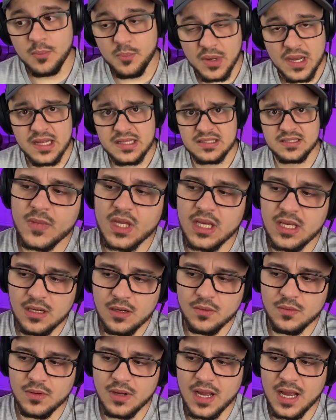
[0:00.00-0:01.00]
But, you
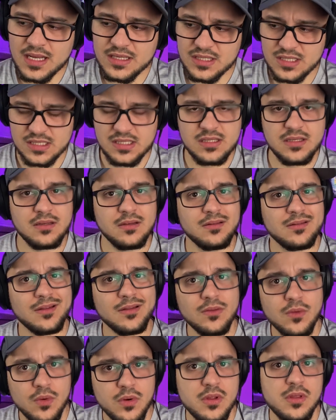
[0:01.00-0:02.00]
know, I just, The
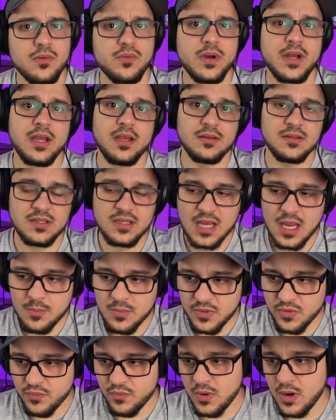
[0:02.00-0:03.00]
Lord of the Rings, Game
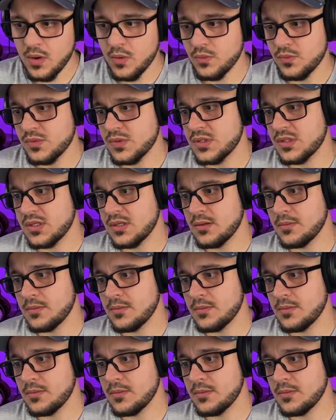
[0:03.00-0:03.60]
of Thrones,